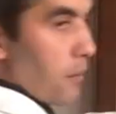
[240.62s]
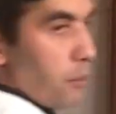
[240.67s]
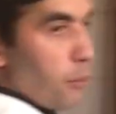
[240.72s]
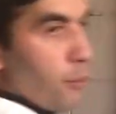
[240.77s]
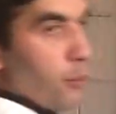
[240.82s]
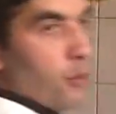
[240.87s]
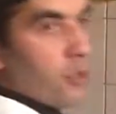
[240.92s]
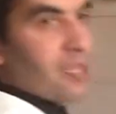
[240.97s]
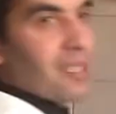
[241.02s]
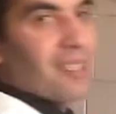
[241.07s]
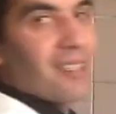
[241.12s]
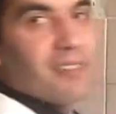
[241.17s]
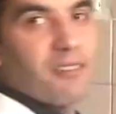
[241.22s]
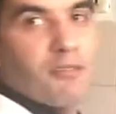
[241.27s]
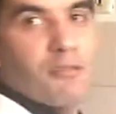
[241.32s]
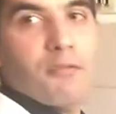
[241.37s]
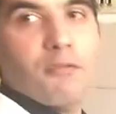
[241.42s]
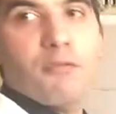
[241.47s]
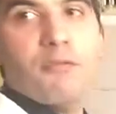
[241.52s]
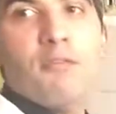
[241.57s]
Put
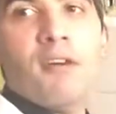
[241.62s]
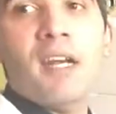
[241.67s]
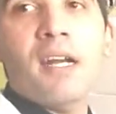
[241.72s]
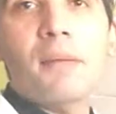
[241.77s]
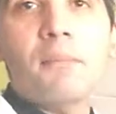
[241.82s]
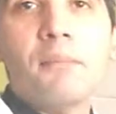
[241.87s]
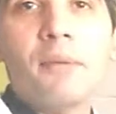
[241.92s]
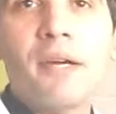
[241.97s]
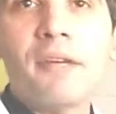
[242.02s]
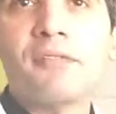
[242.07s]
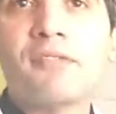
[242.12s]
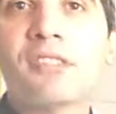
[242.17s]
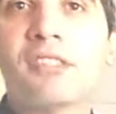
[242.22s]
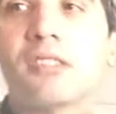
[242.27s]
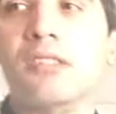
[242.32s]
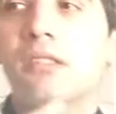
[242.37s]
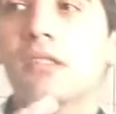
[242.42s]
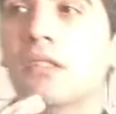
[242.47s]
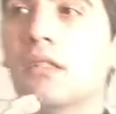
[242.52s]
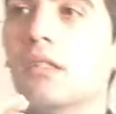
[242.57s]
Farabe's
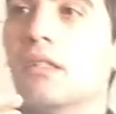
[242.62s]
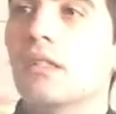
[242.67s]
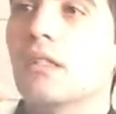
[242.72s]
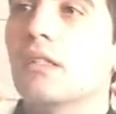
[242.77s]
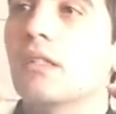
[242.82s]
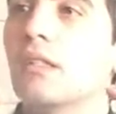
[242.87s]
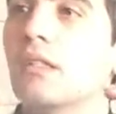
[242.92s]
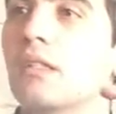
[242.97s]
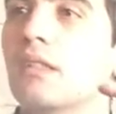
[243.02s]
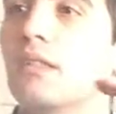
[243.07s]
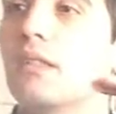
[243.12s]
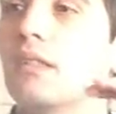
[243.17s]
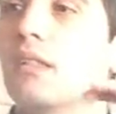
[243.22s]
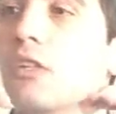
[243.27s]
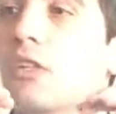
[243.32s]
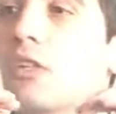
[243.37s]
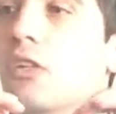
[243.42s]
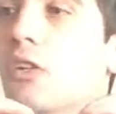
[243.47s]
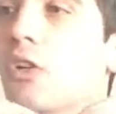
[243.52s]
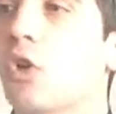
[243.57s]

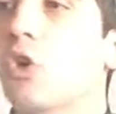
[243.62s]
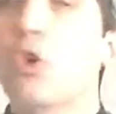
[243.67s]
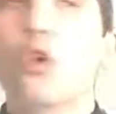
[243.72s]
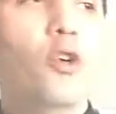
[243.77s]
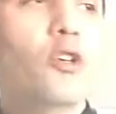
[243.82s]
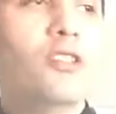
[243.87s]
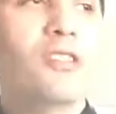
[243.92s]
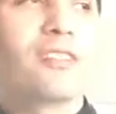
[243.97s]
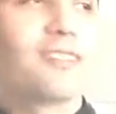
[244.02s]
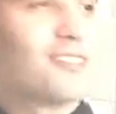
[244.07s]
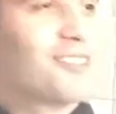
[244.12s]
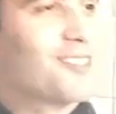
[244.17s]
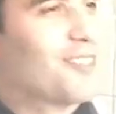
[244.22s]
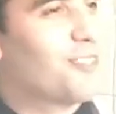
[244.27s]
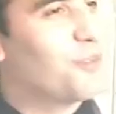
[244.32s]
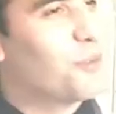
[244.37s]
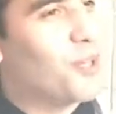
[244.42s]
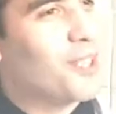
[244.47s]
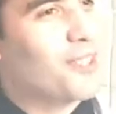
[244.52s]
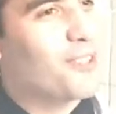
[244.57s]
hooks.
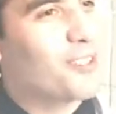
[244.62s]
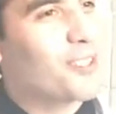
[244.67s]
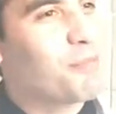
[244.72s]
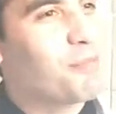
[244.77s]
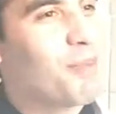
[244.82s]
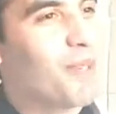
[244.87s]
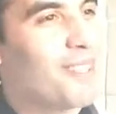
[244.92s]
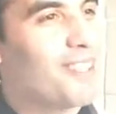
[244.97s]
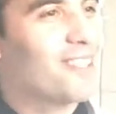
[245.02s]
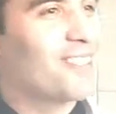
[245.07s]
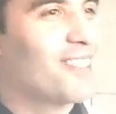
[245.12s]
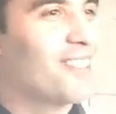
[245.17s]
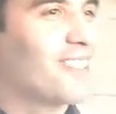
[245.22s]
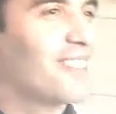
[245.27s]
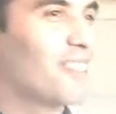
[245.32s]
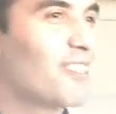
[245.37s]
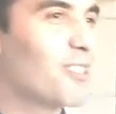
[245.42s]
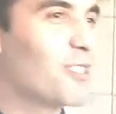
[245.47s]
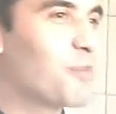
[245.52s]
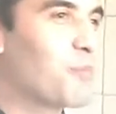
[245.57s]
Why spatula?
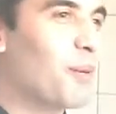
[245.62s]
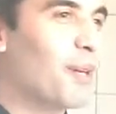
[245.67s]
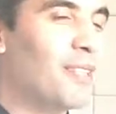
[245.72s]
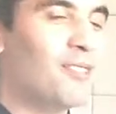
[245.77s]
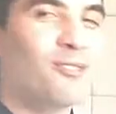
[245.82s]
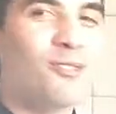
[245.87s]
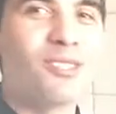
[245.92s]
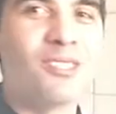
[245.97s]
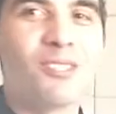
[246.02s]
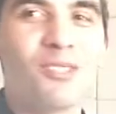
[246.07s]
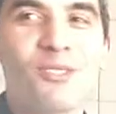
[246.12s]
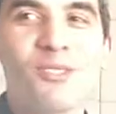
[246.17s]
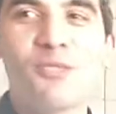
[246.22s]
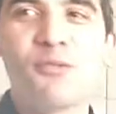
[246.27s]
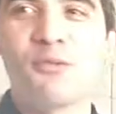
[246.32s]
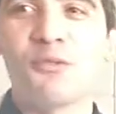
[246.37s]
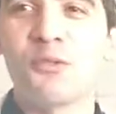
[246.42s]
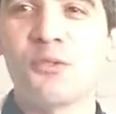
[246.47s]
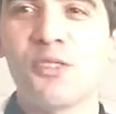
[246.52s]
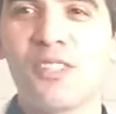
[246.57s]
Spatula is used
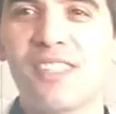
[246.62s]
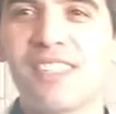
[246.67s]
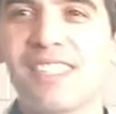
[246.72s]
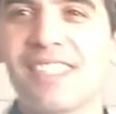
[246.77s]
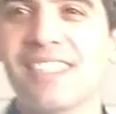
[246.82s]
for